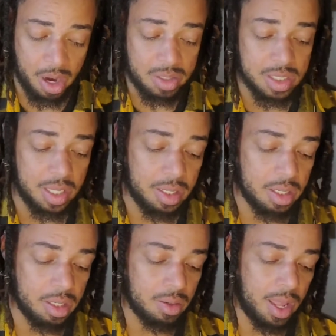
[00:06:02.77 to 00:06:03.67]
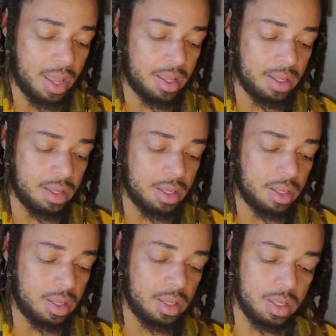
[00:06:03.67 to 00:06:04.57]
person okay
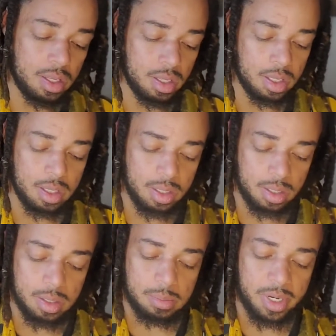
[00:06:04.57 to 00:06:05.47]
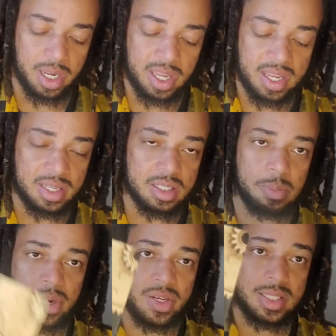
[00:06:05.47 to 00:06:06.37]
but again
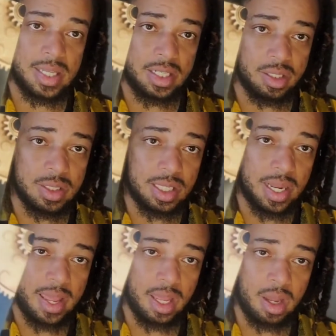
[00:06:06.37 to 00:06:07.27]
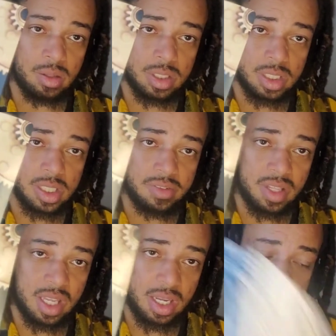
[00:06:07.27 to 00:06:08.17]
spirit is telling you to let go to
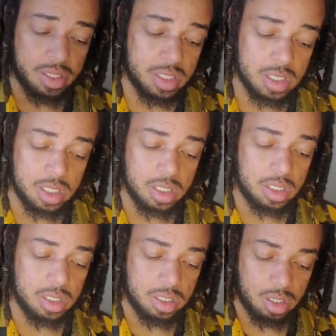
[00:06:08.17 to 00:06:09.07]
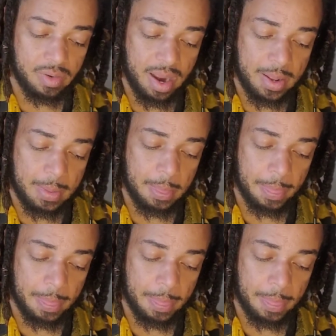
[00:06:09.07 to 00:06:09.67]
shift gears all right